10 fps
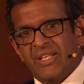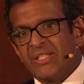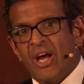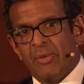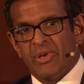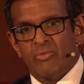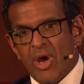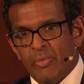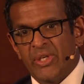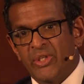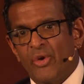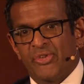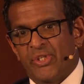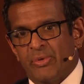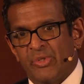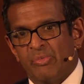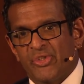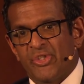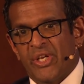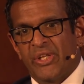an indictment of where we'd got to as
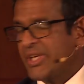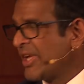much as anything